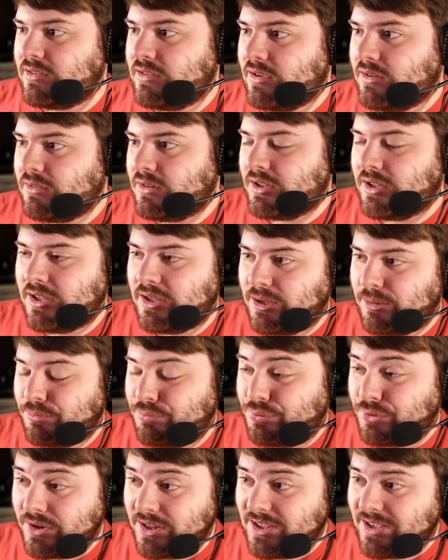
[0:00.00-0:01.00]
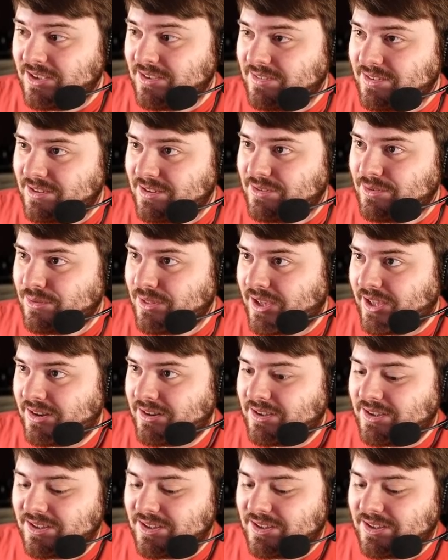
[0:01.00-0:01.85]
So pretty easy to do that.